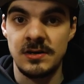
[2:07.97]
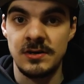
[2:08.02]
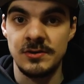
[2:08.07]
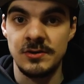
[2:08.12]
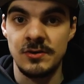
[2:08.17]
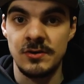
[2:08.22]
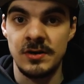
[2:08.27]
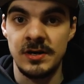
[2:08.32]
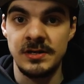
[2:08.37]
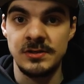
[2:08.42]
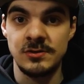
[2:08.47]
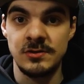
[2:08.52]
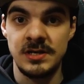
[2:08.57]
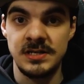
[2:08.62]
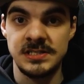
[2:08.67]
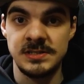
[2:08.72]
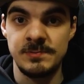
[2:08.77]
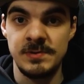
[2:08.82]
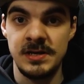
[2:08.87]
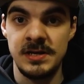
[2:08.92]
on your
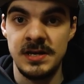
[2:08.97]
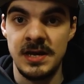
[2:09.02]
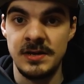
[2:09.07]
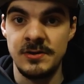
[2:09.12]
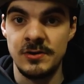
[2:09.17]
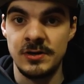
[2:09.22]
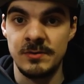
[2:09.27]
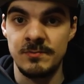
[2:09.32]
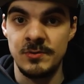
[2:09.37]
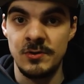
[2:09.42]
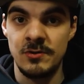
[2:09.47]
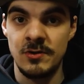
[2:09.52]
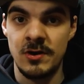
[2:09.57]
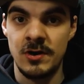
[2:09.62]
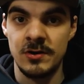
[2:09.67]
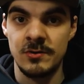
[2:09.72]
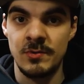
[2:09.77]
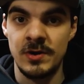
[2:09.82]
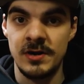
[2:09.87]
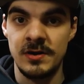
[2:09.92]
internet speed and your computer
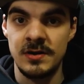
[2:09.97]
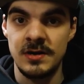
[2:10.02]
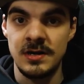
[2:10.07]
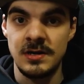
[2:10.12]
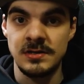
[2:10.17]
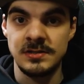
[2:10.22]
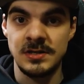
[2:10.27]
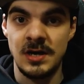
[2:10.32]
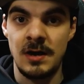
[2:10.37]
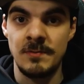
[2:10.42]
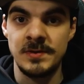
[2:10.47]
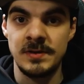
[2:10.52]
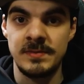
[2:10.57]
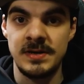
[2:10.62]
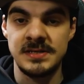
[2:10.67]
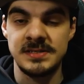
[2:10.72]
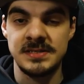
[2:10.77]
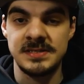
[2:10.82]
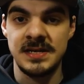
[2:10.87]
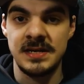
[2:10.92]
hardware to
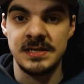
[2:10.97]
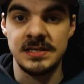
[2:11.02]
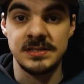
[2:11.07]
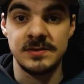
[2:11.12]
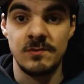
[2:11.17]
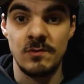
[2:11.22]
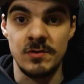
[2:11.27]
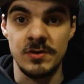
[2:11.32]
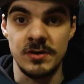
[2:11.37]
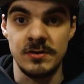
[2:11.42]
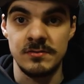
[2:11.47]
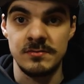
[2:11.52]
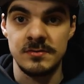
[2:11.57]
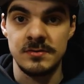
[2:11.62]
optimize the settings for you.